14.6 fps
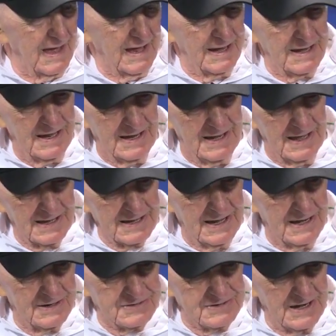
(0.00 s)
And then I got
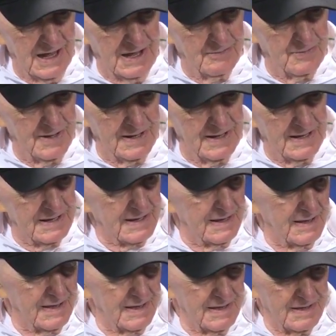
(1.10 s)
a job at
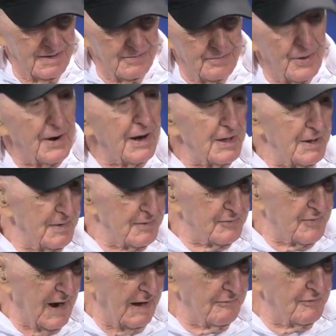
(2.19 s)
Purdue,
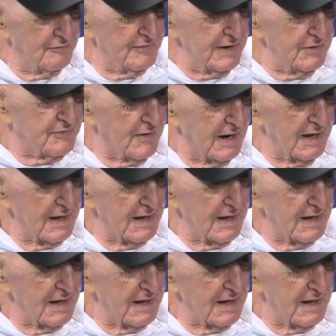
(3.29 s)
driving feed truck.